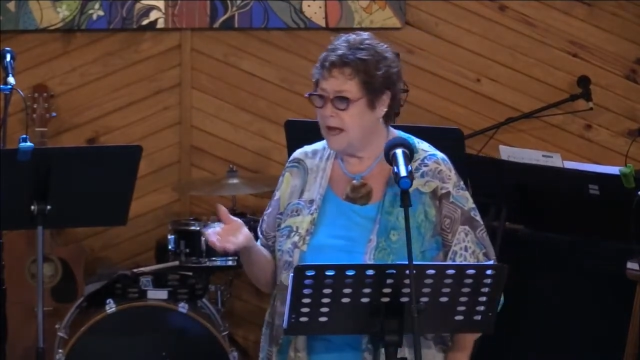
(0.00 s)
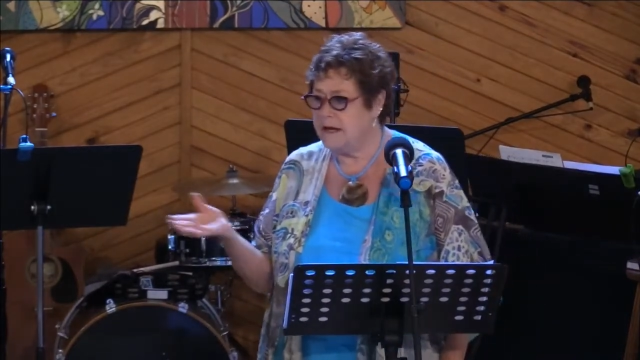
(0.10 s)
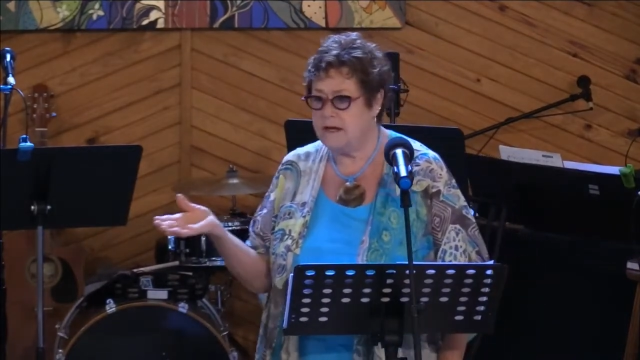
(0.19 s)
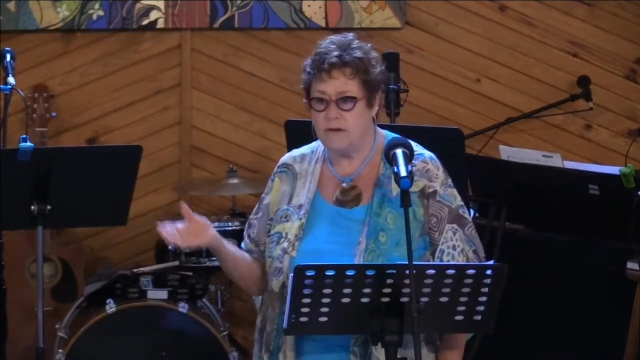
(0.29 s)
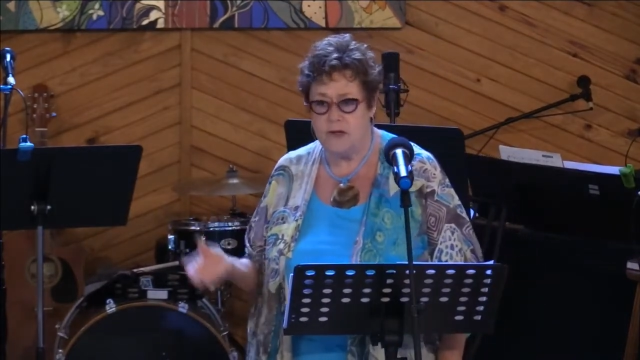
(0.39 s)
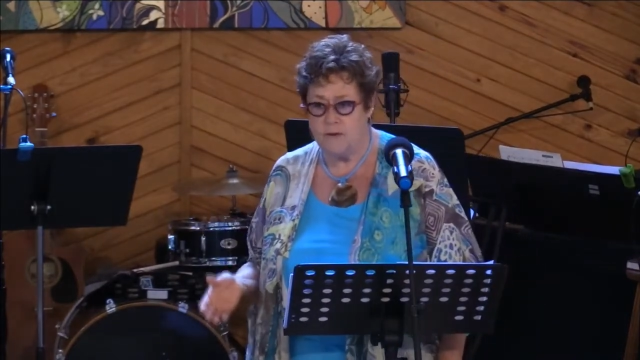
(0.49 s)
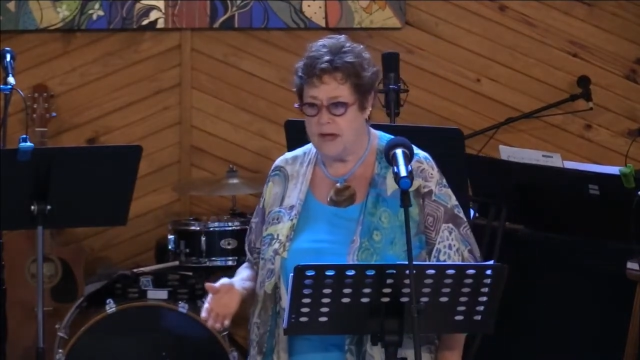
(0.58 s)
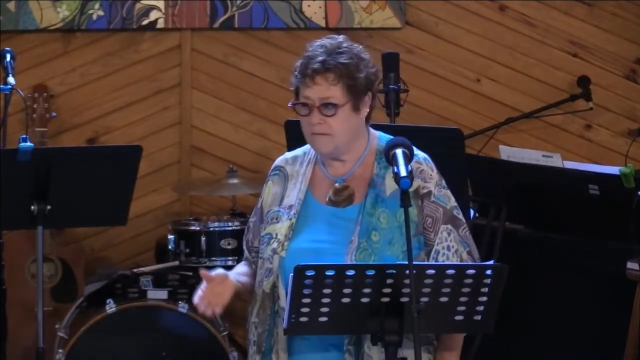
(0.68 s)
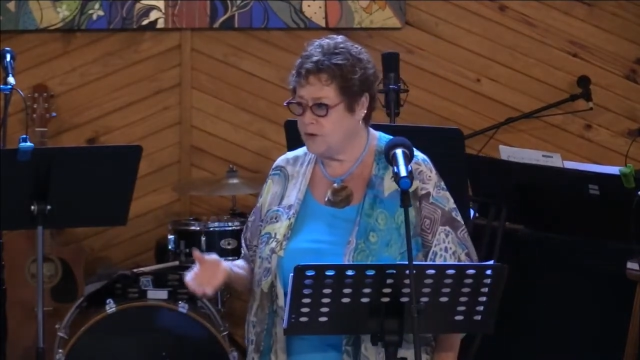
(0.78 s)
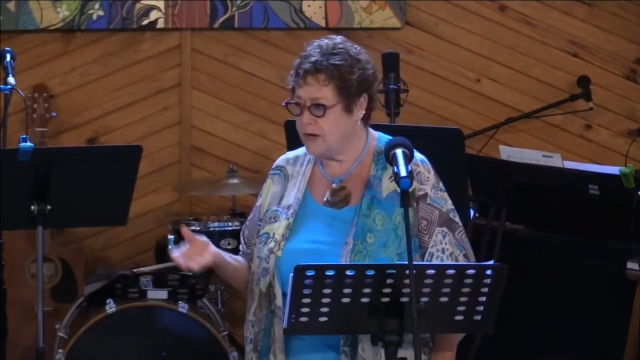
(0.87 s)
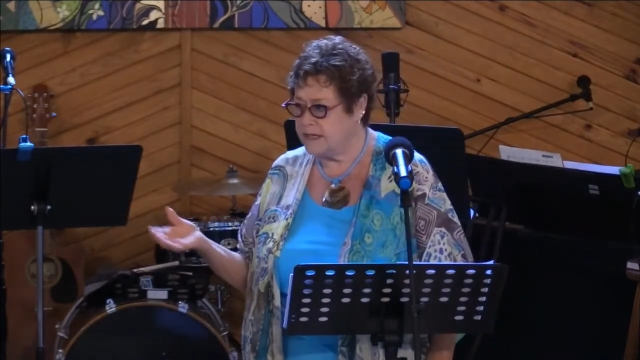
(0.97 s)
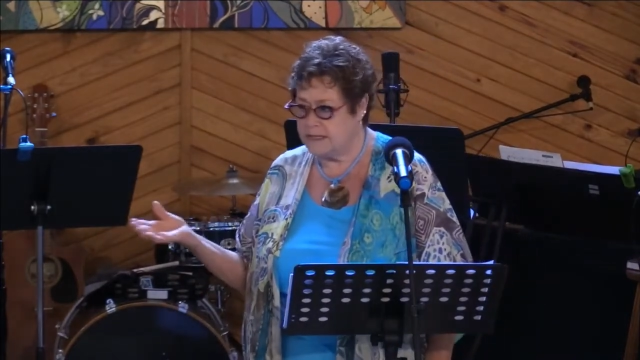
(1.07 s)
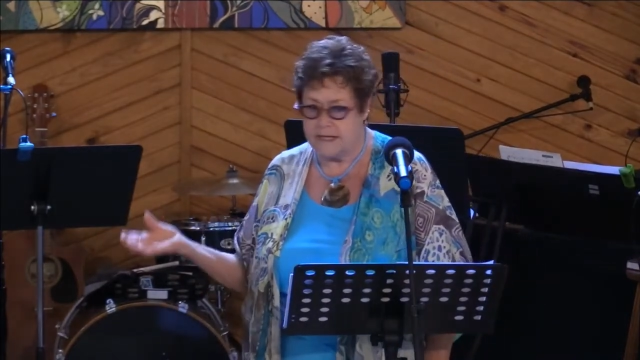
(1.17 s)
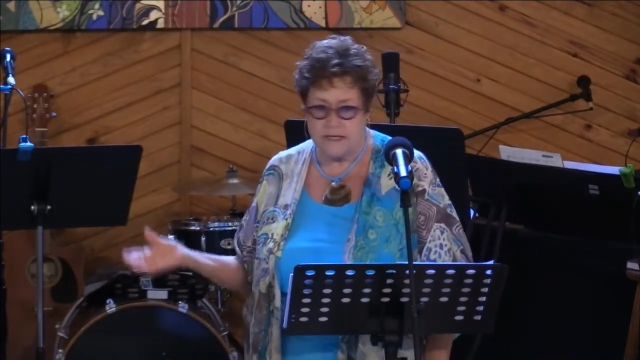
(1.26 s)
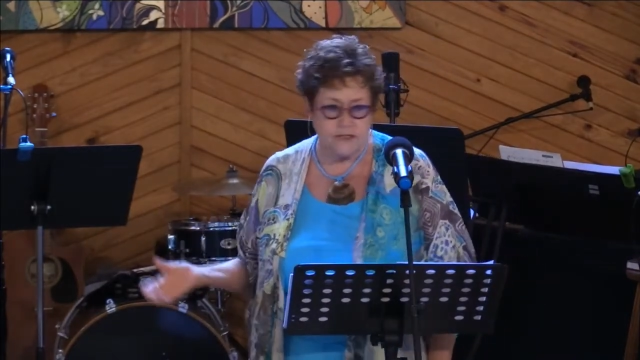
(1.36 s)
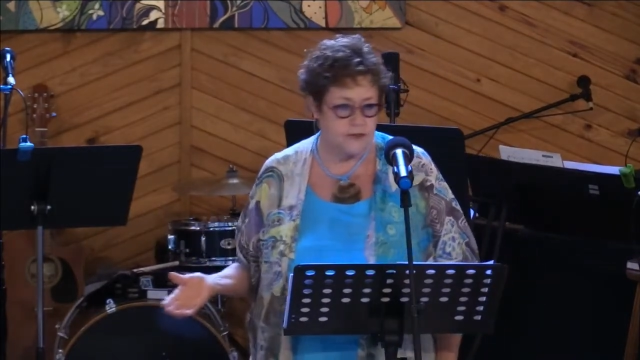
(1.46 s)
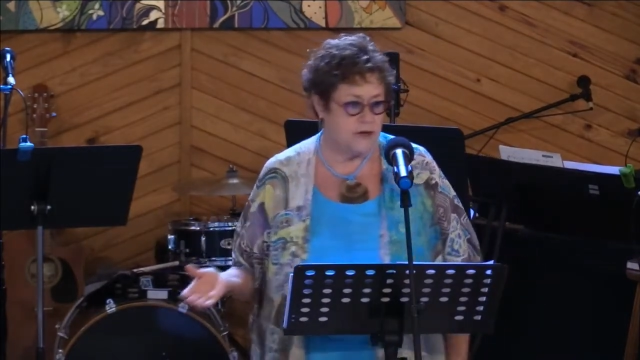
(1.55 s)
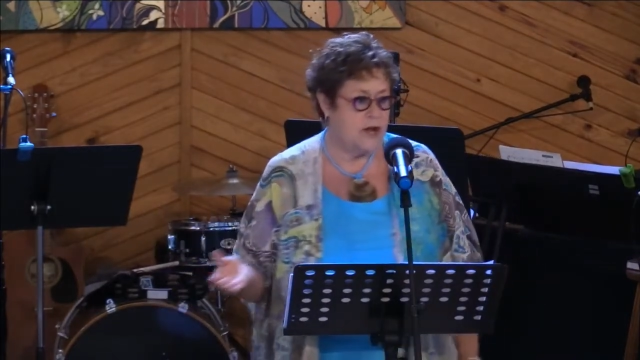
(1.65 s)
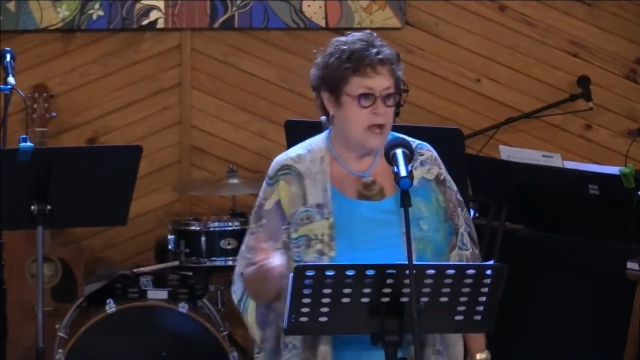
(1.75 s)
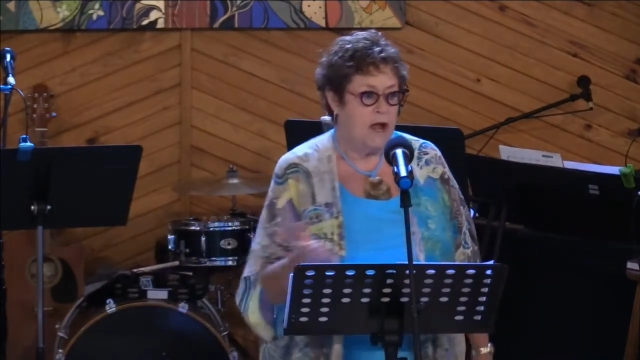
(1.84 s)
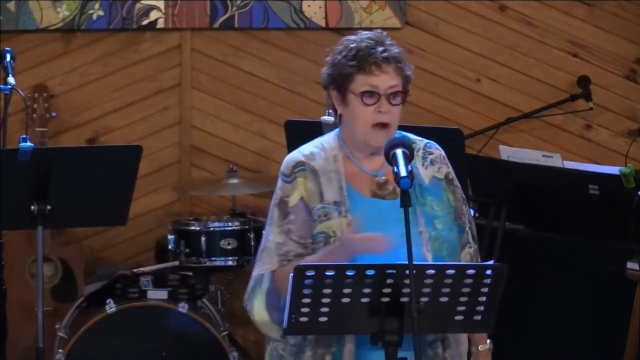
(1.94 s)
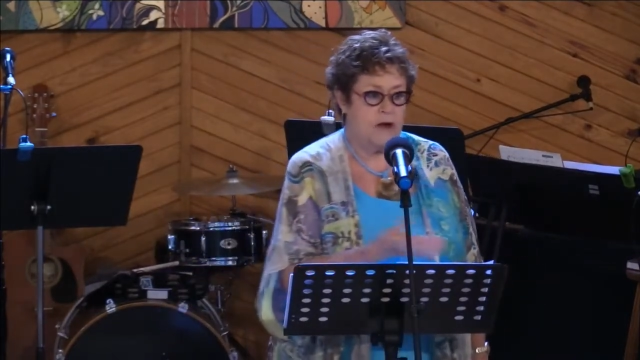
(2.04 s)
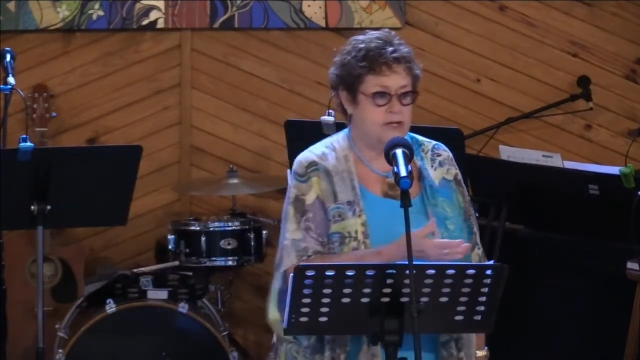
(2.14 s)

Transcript: I know you have grandkids or our